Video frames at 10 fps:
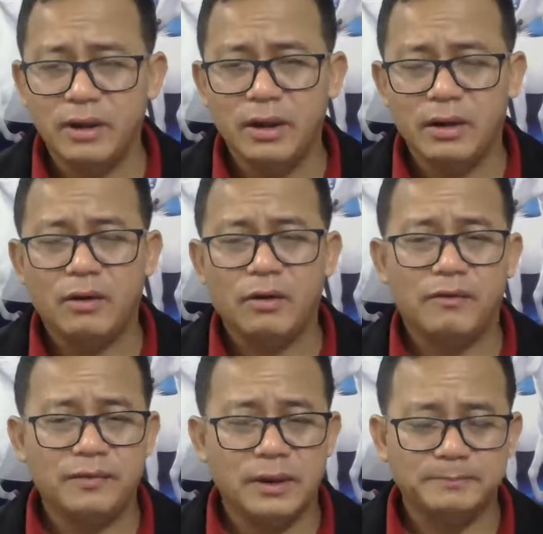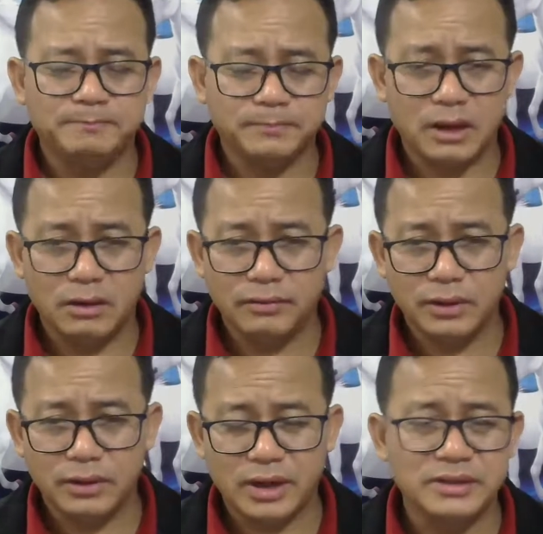of the
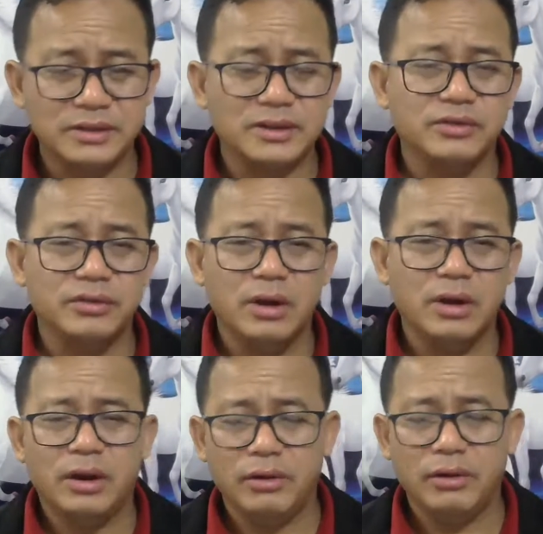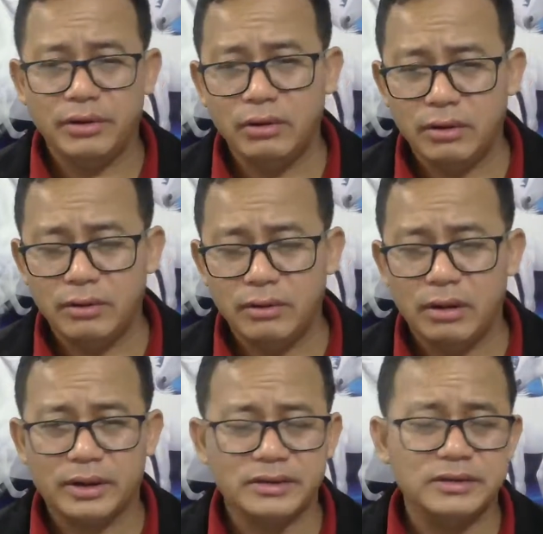consistency regular
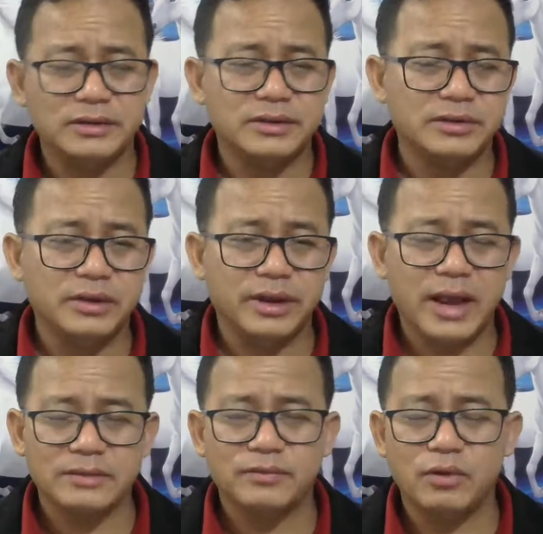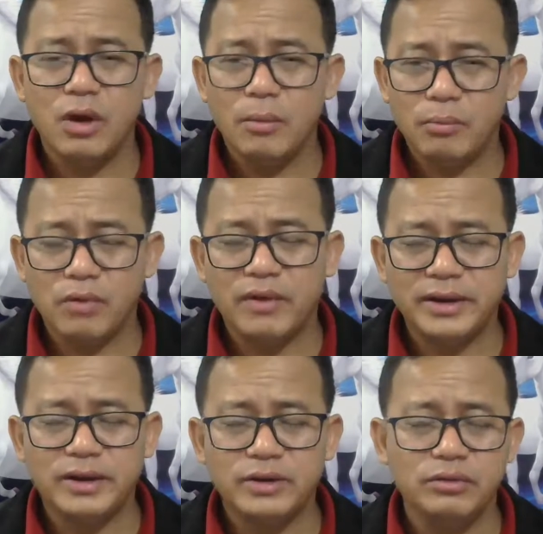consistency cash flow, provided
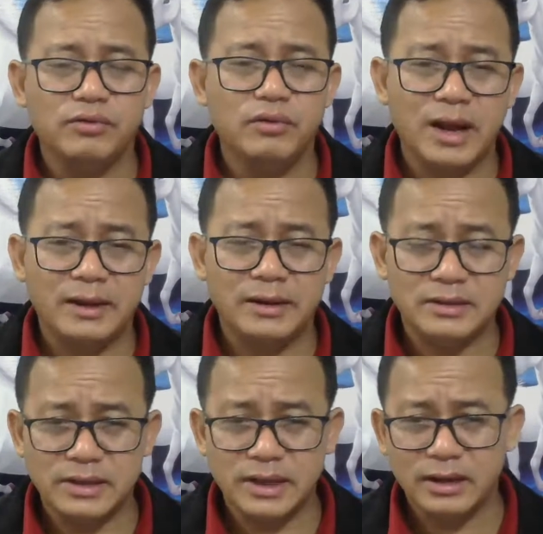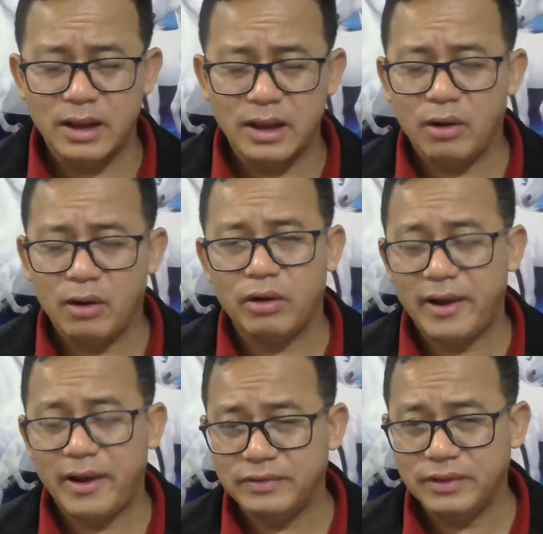you fully understand or have
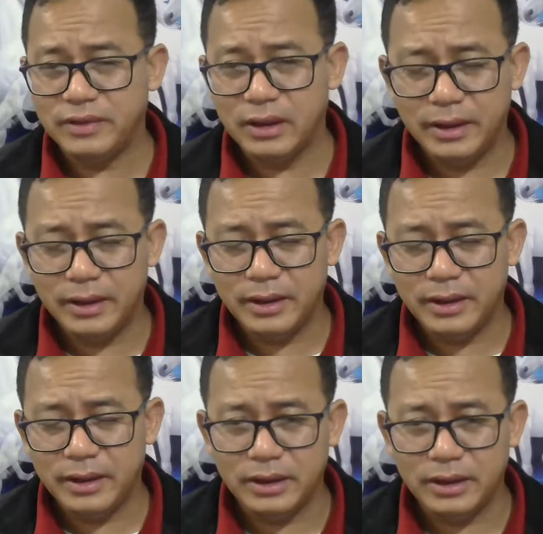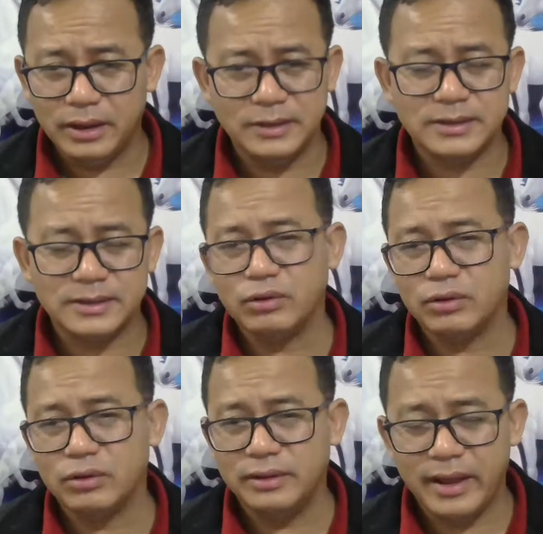the insight or a depth
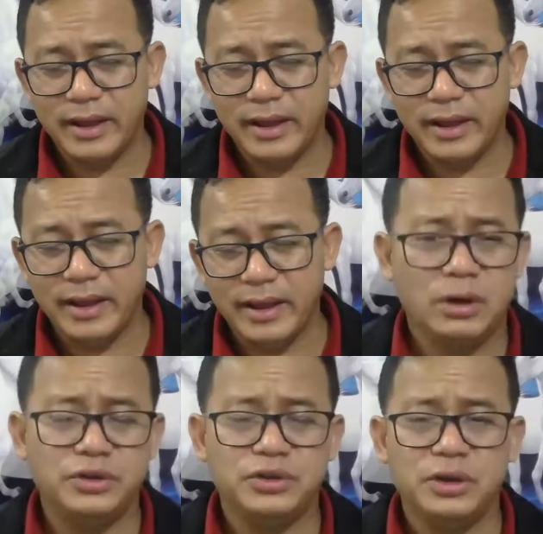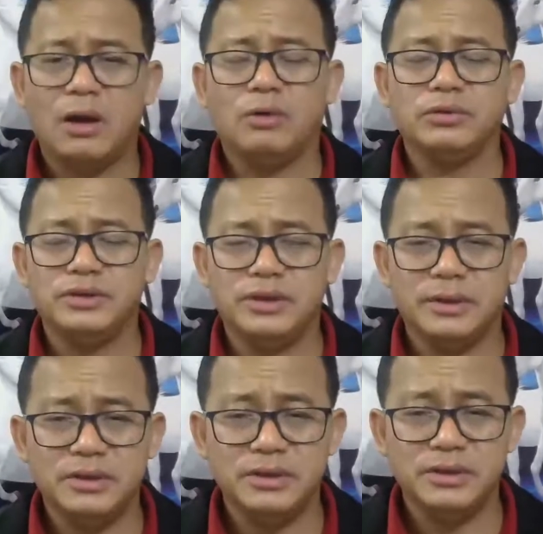knowledge how this CFC
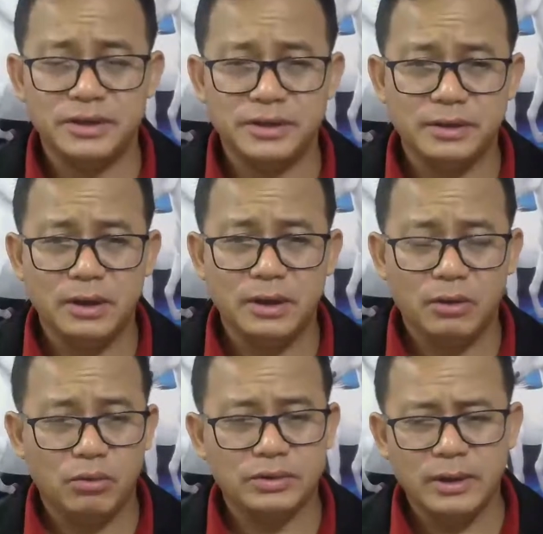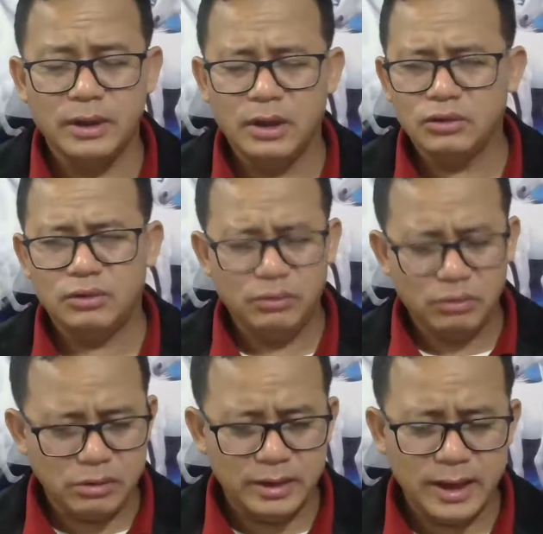session works. But not
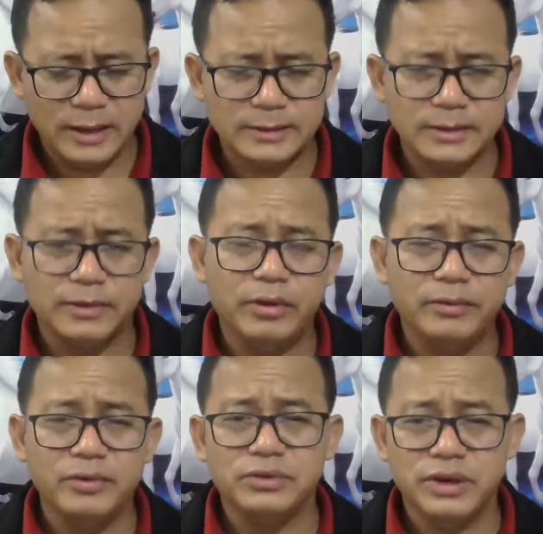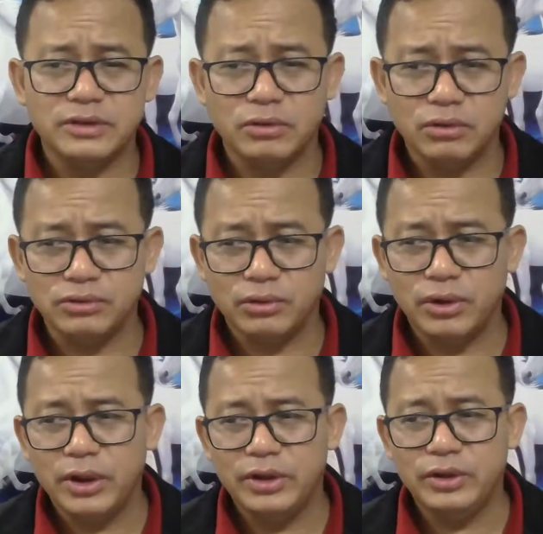only as a revenue generation, also
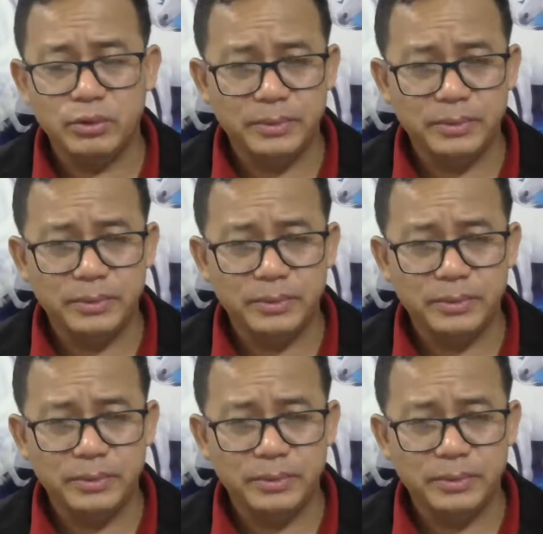you will be